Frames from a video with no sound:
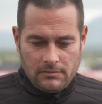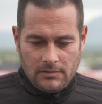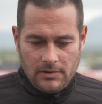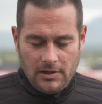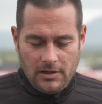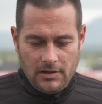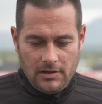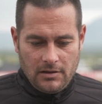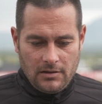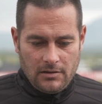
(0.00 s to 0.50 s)

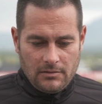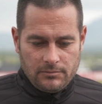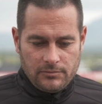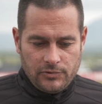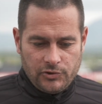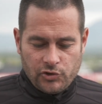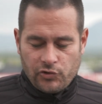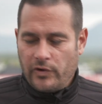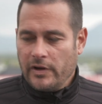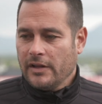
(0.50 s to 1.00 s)
uh,
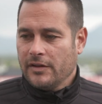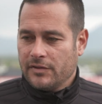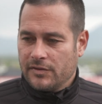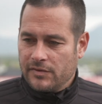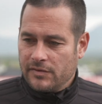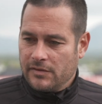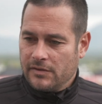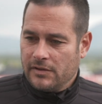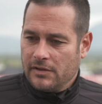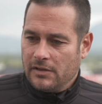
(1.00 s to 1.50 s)

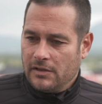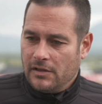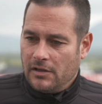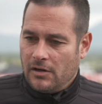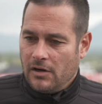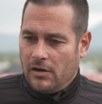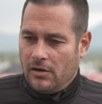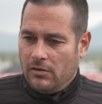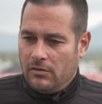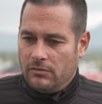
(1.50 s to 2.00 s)
streaks. You
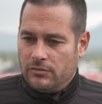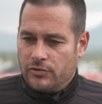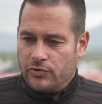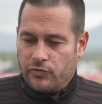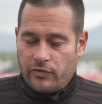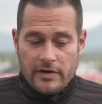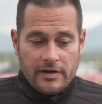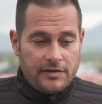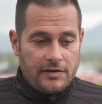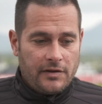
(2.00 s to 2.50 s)
know,
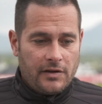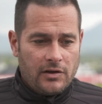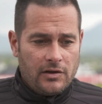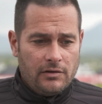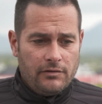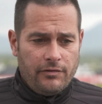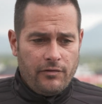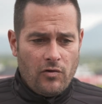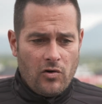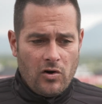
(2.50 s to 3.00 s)
streaks in the
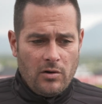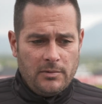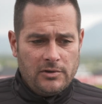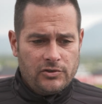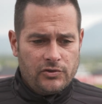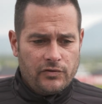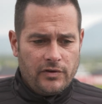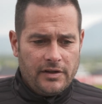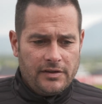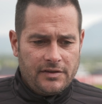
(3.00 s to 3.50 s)
good form and
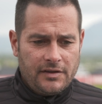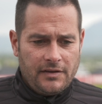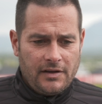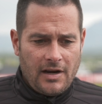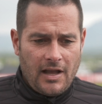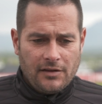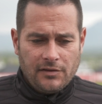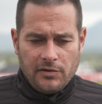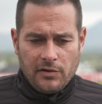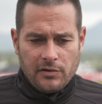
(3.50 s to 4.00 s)
streaks in the
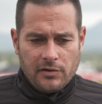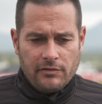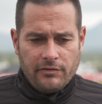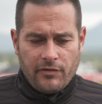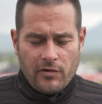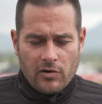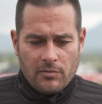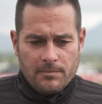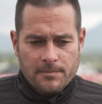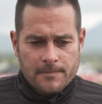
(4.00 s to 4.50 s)
not so good
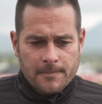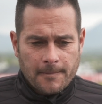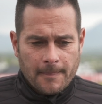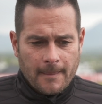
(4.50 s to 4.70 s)
form.